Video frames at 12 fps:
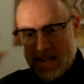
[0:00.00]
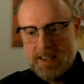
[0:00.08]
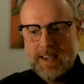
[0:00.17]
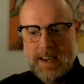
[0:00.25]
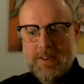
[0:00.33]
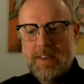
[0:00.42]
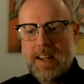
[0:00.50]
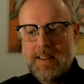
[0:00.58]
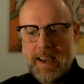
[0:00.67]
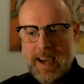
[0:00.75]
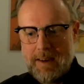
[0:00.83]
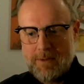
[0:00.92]
given that
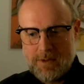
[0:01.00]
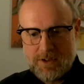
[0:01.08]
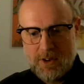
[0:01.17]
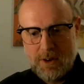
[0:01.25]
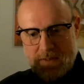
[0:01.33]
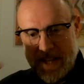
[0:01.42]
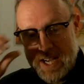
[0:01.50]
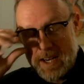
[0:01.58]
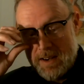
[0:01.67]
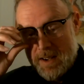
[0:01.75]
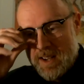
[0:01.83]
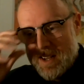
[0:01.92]
they have control of
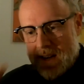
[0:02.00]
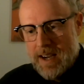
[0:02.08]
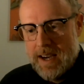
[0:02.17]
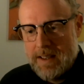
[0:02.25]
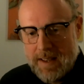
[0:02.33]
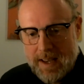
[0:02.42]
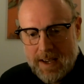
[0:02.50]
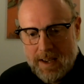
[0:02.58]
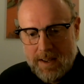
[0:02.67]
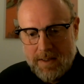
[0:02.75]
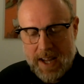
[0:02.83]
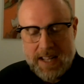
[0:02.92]
that, I
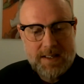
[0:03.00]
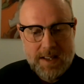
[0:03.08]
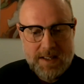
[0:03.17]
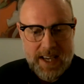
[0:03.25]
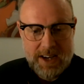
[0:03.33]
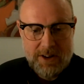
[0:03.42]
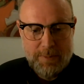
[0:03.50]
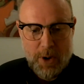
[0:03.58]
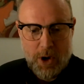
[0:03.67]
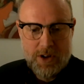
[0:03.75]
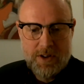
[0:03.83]
think that's the second part.